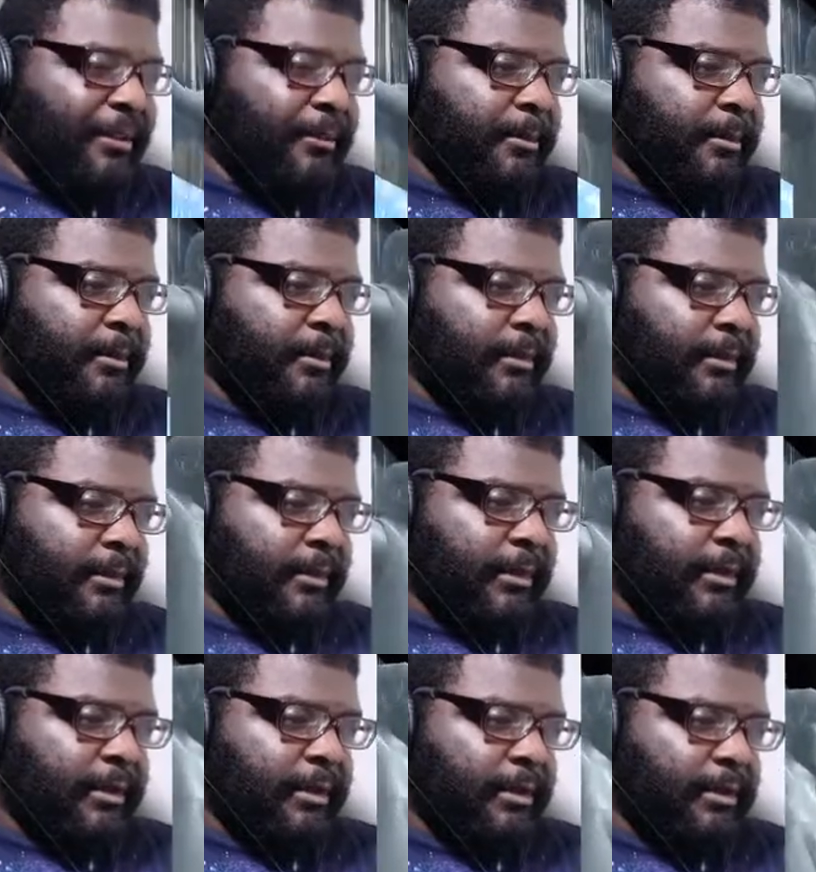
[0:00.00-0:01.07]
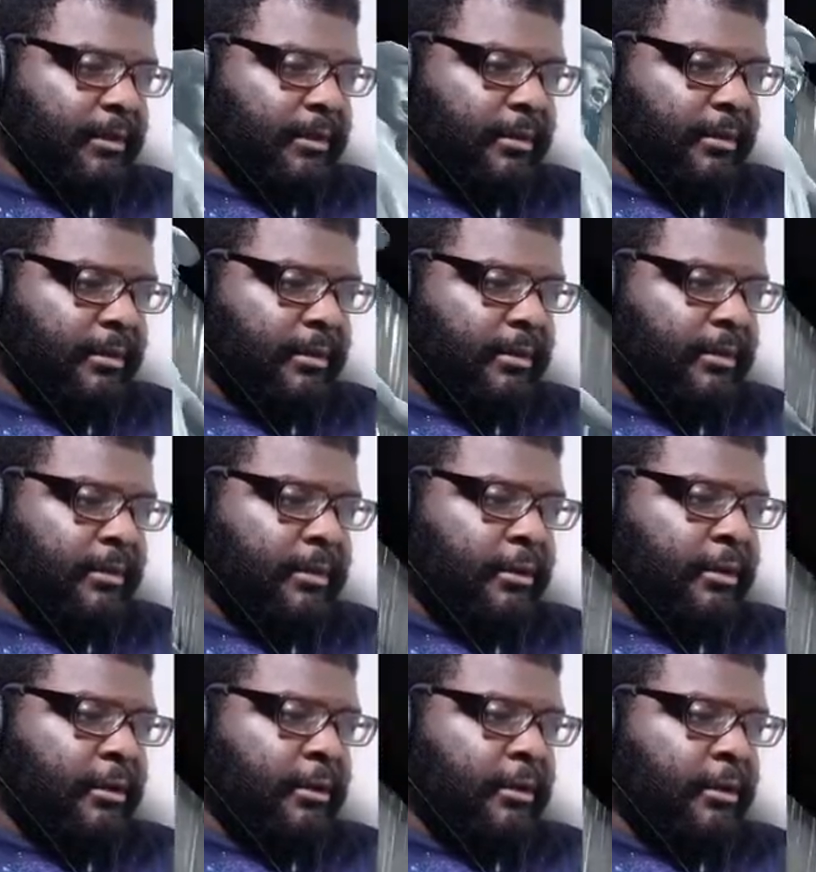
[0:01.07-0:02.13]

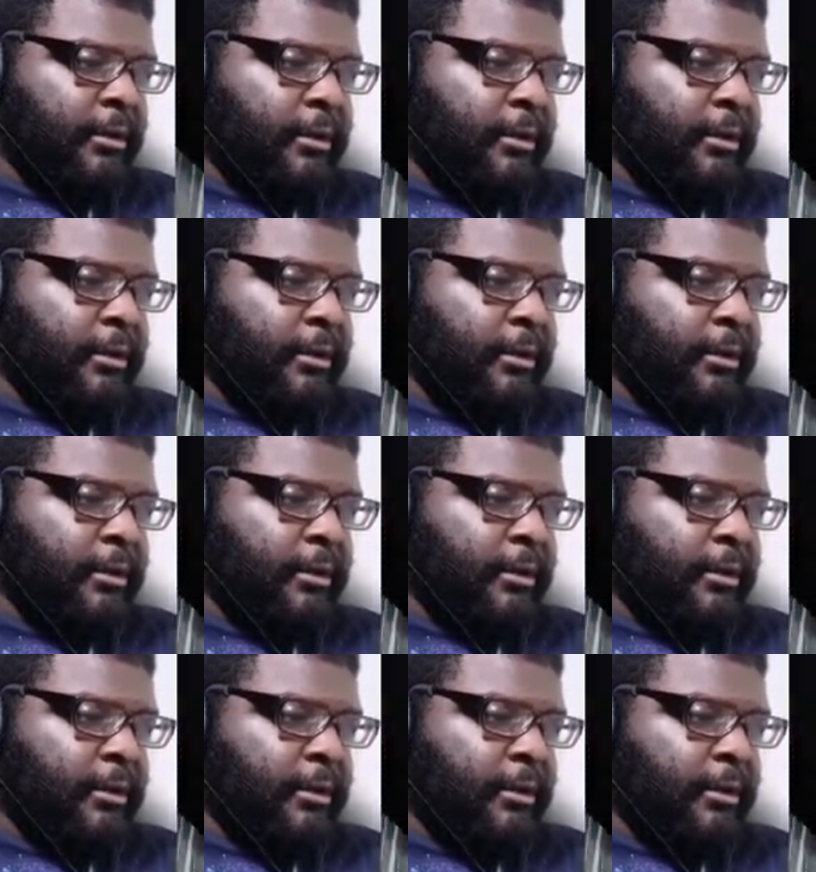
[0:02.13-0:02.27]
(no one is talking)